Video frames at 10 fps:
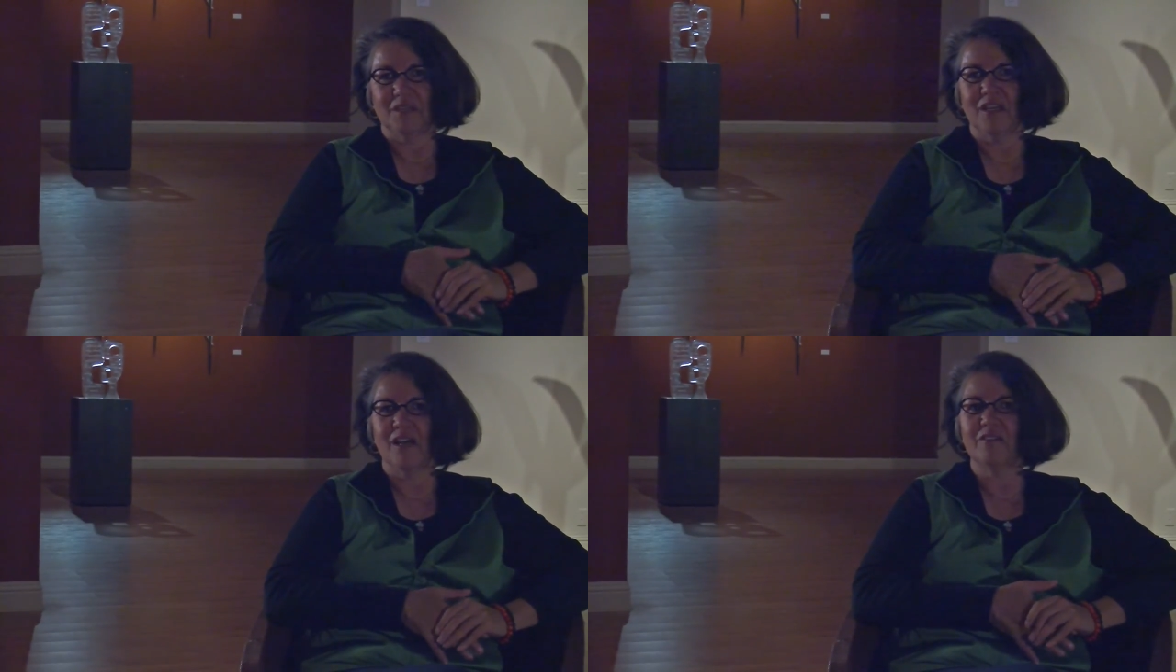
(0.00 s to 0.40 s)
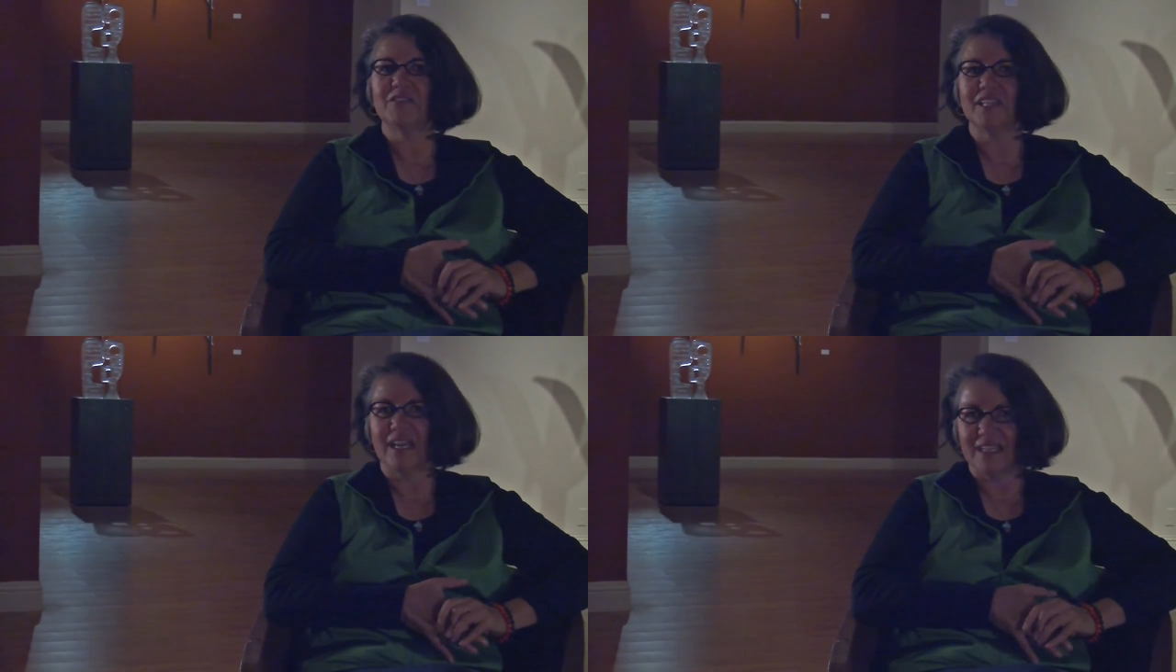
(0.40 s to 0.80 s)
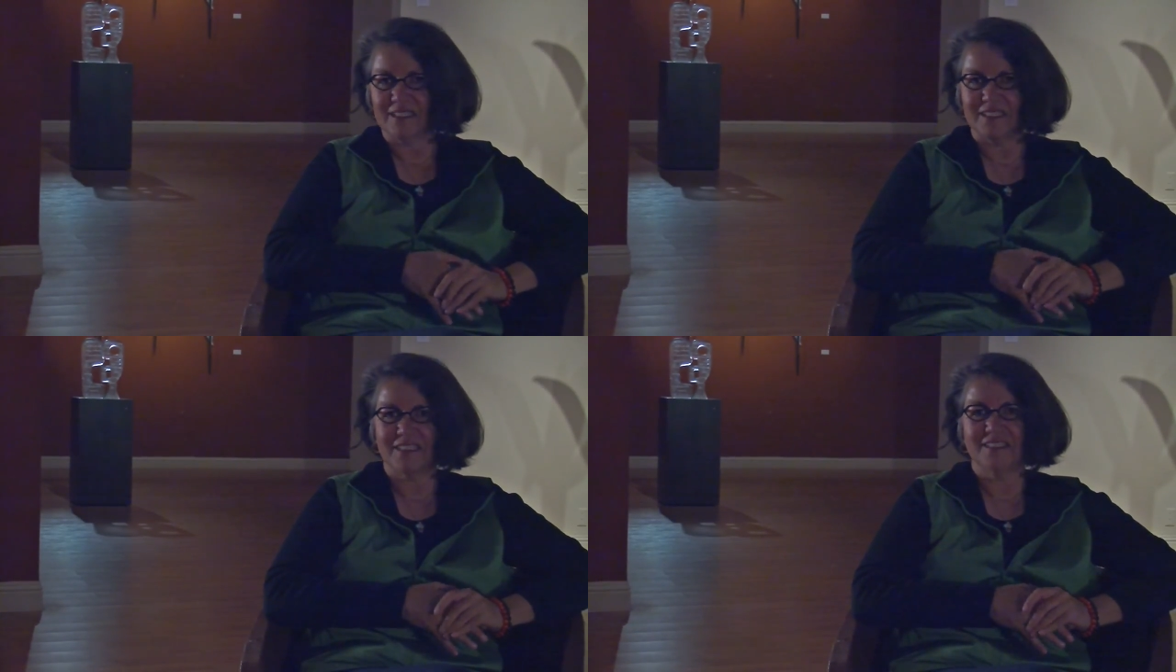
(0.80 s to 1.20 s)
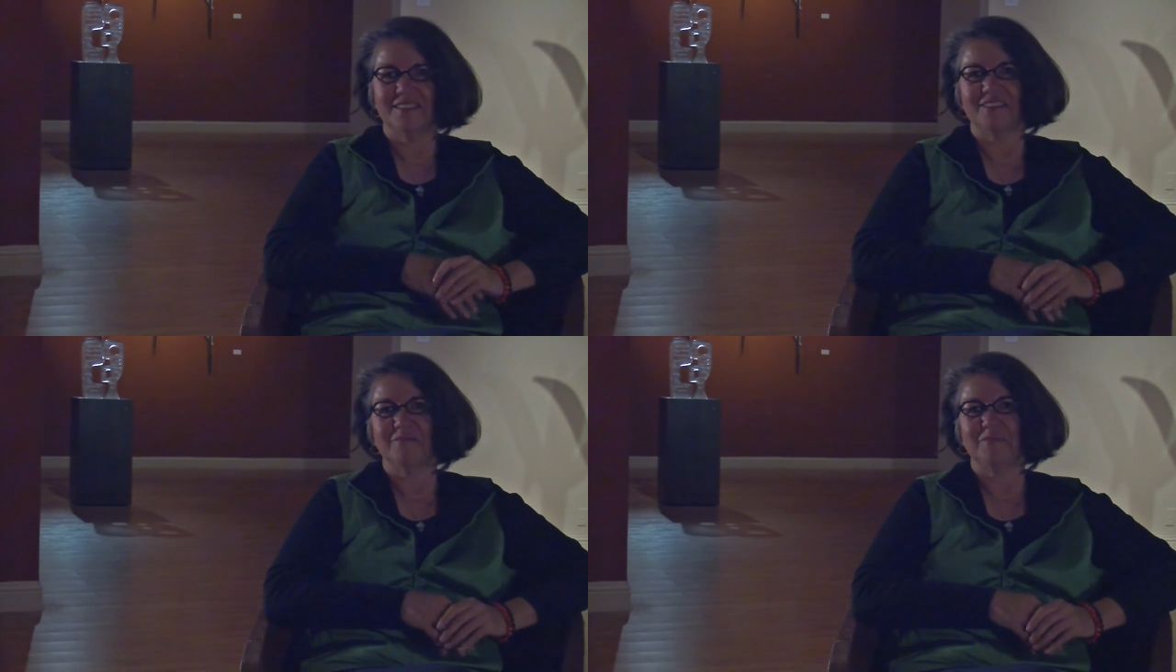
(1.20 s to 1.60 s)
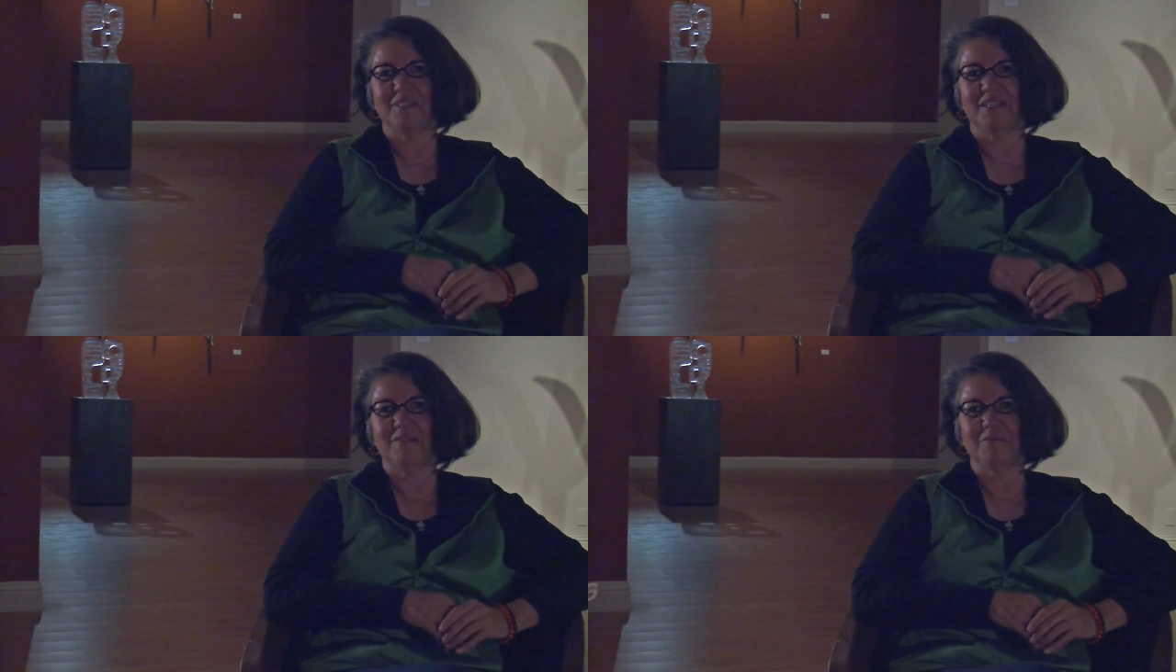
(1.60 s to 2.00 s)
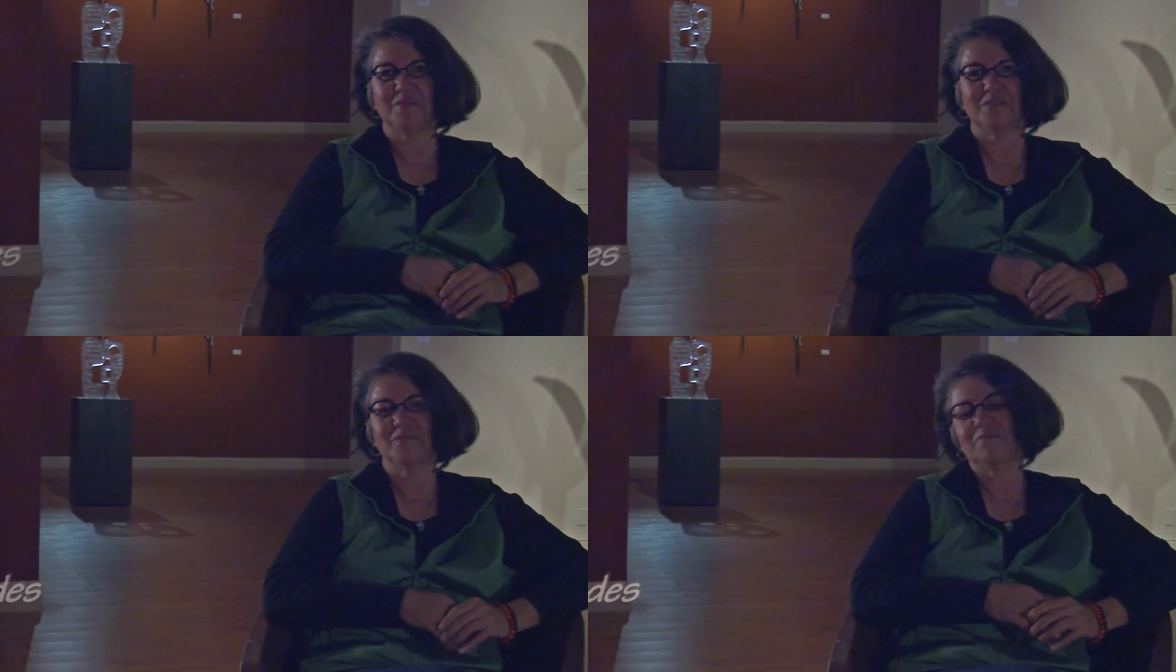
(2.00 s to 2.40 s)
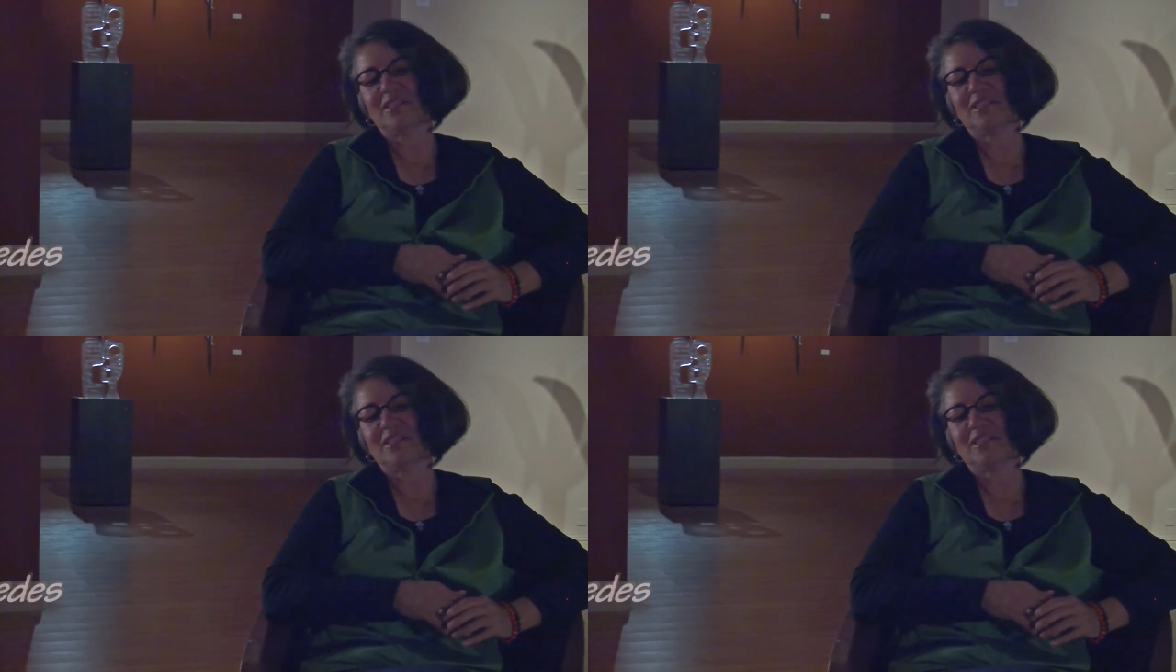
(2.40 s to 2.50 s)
lot of slang, I guess. So